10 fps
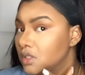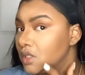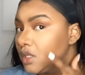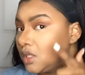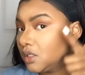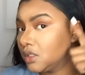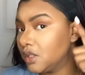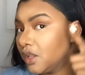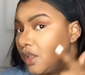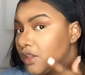and
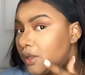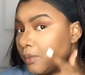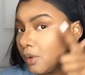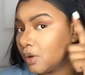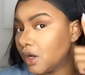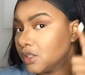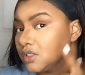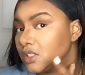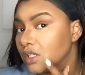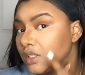the
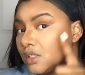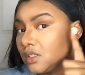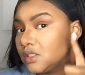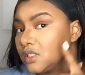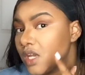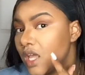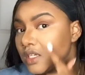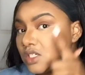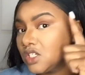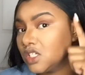bronzing and the
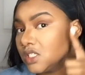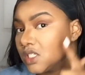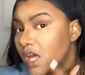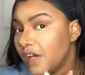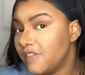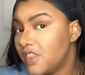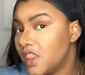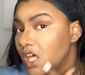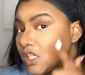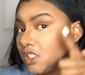snatchness of the
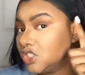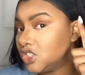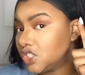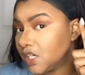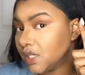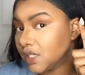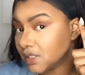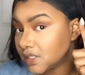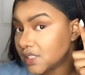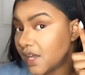cheek
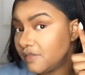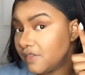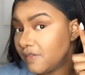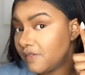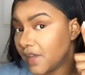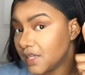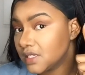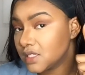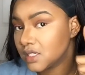inside of the face.